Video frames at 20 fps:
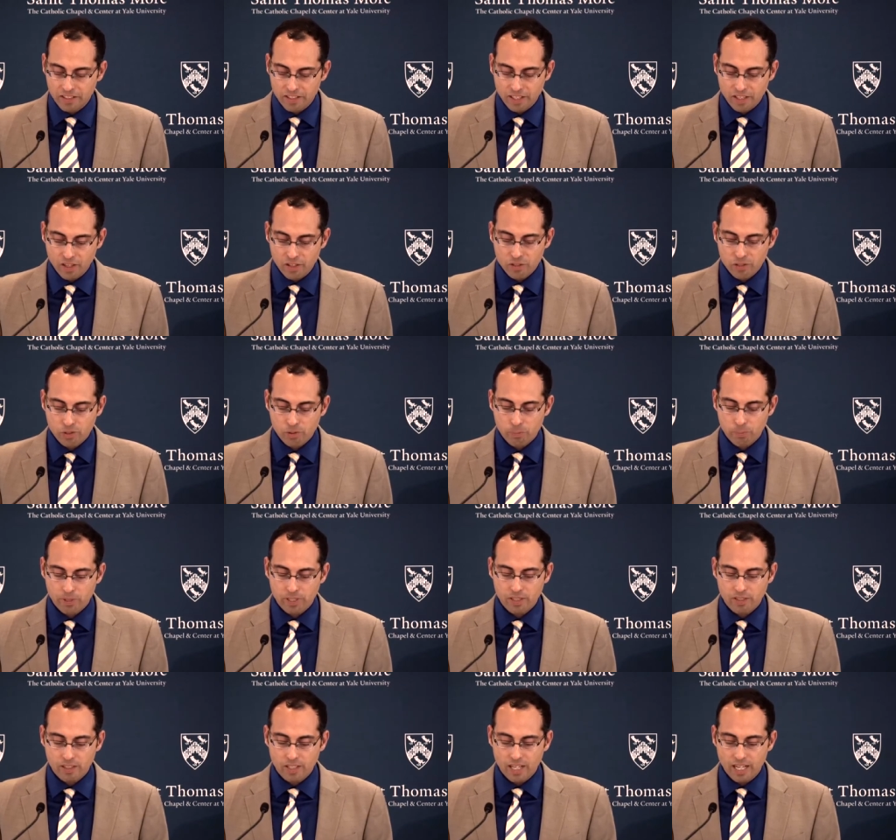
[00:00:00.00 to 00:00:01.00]
they also
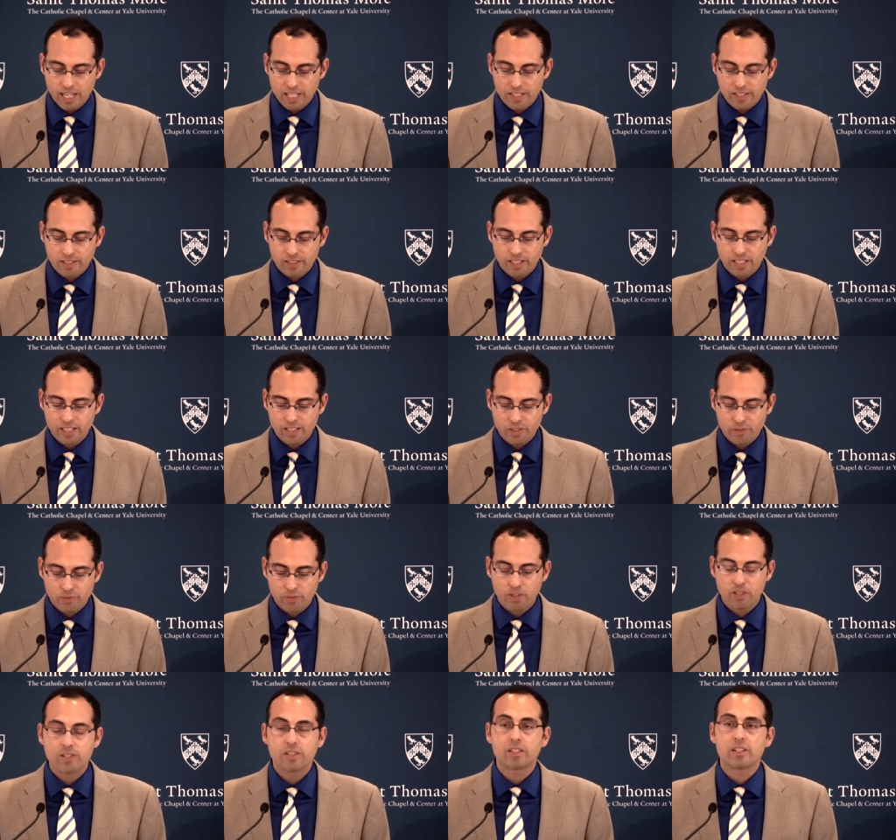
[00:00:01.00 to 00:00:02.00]
appear to isolate us
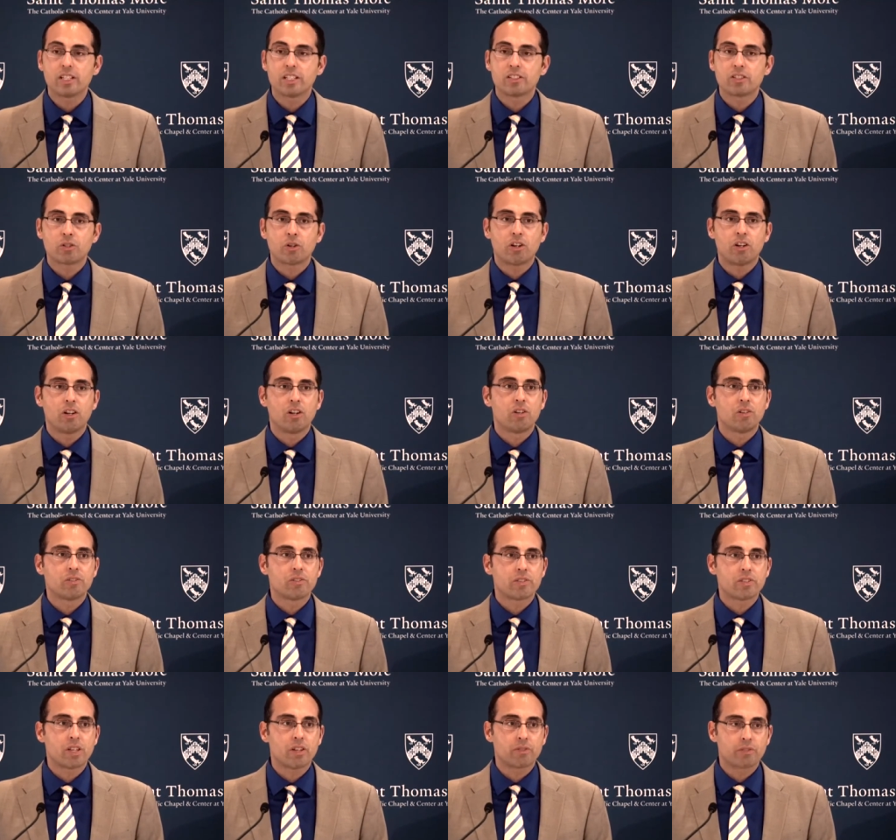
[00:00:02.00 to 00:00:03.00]
further into our
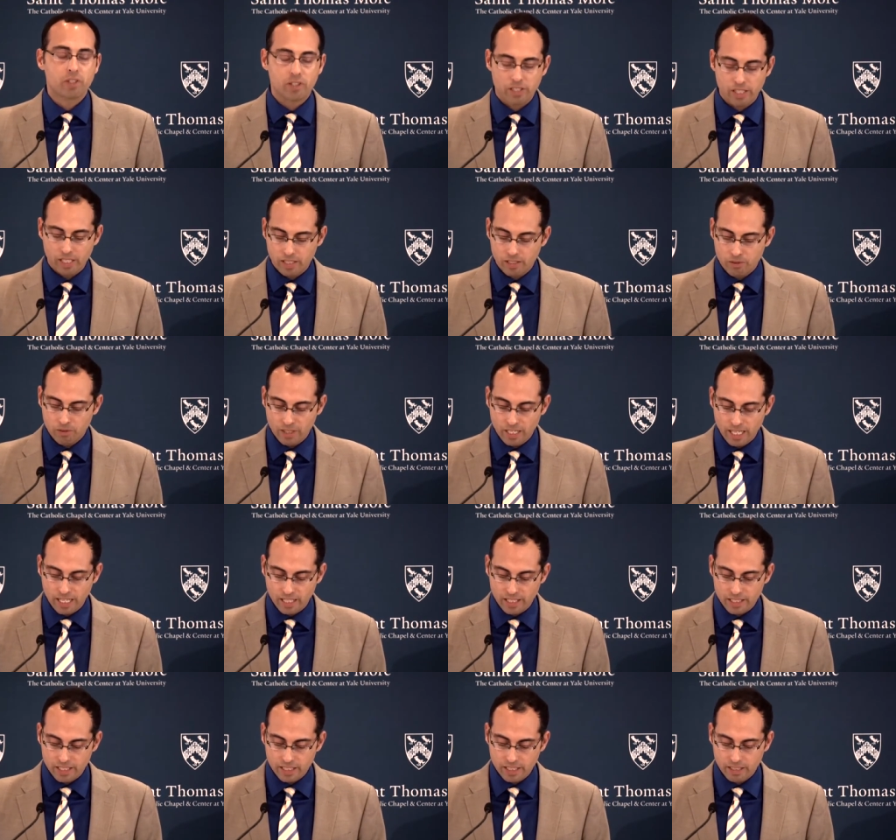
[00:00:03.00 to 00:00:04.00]
own self created
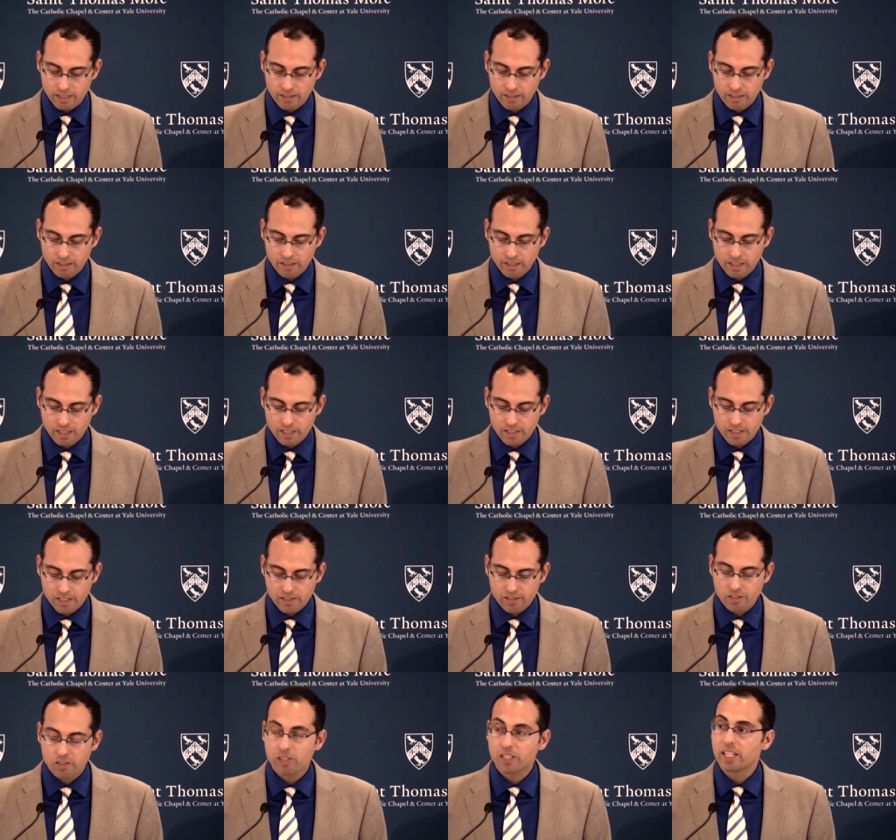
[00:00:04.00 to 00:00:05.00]
reality
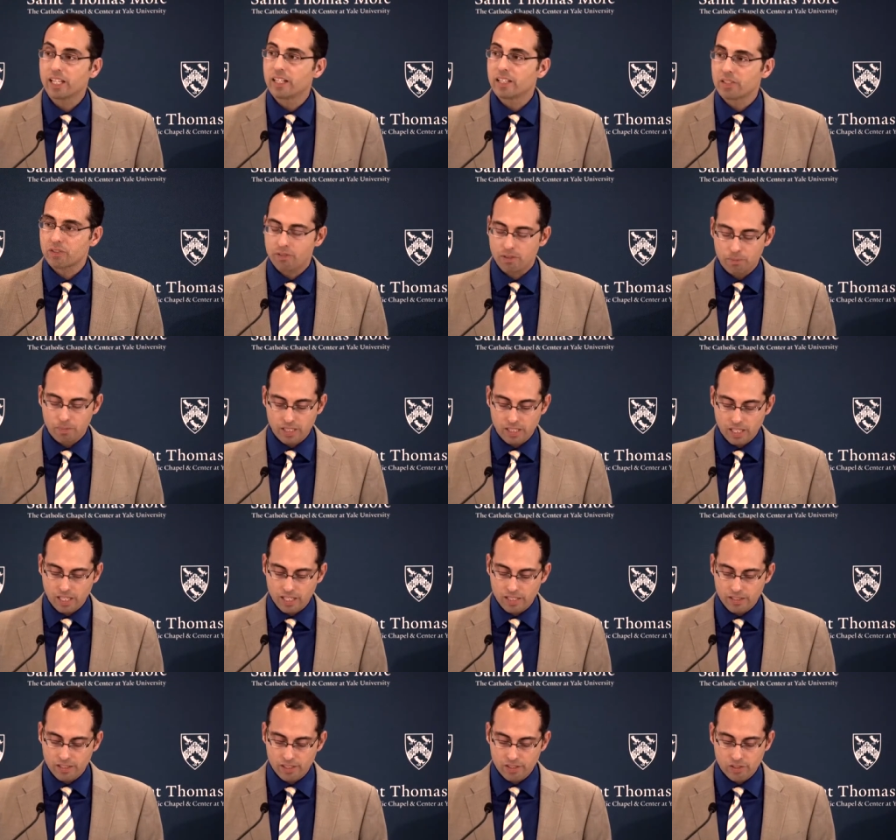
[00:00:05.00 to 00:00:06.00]
dislocate us from the
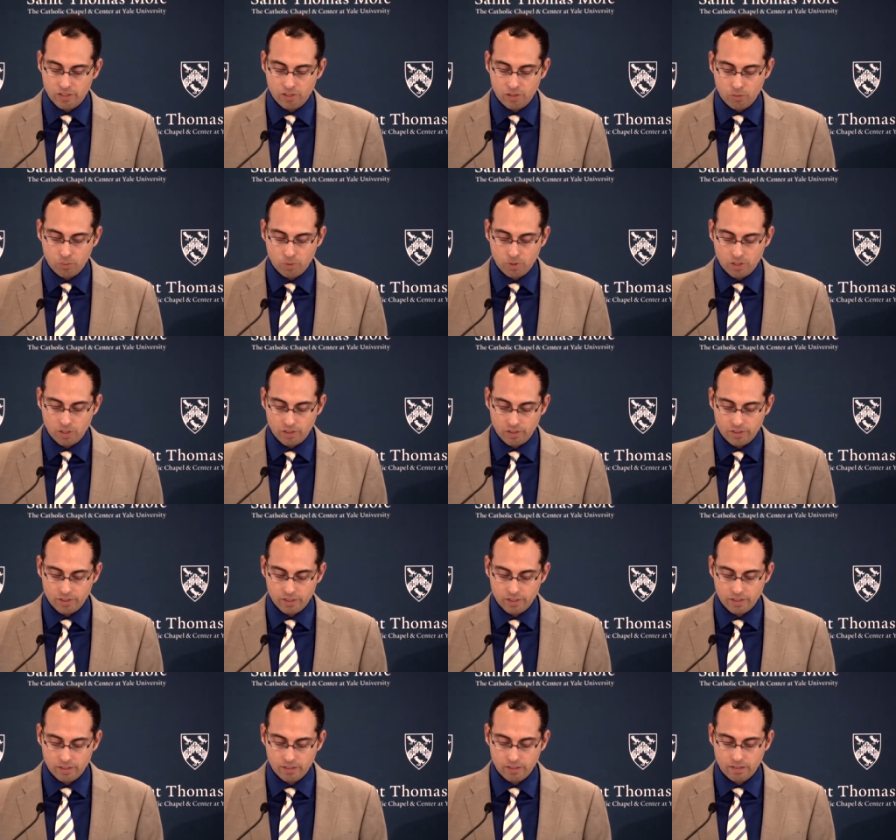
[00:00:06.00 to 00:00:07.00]
non digital
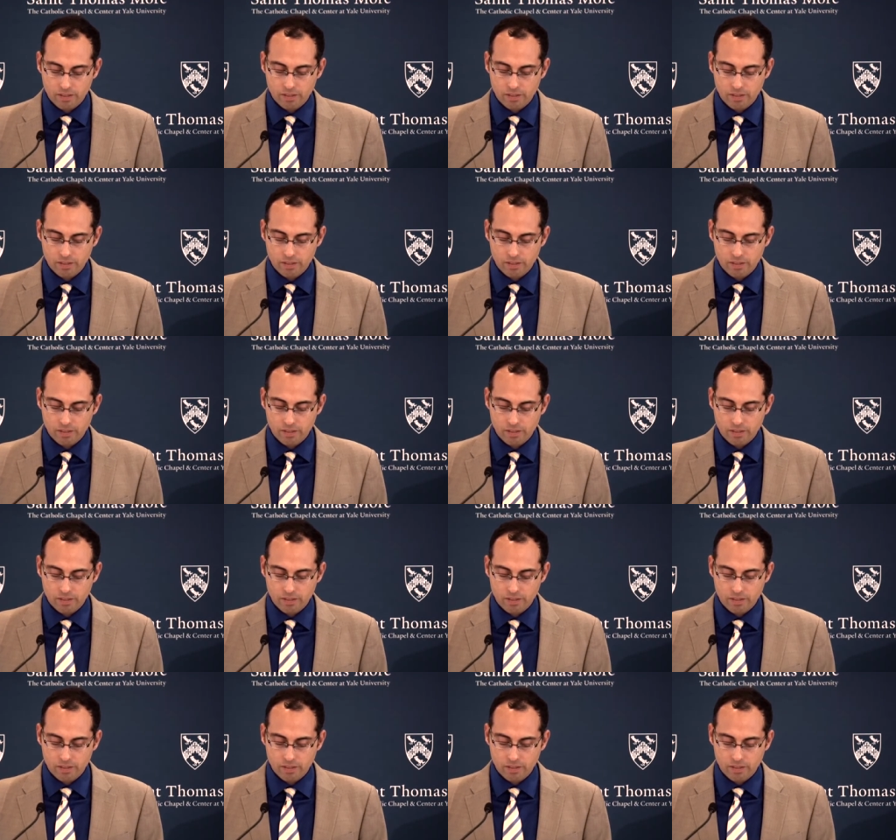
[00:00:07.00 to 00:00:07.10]
world.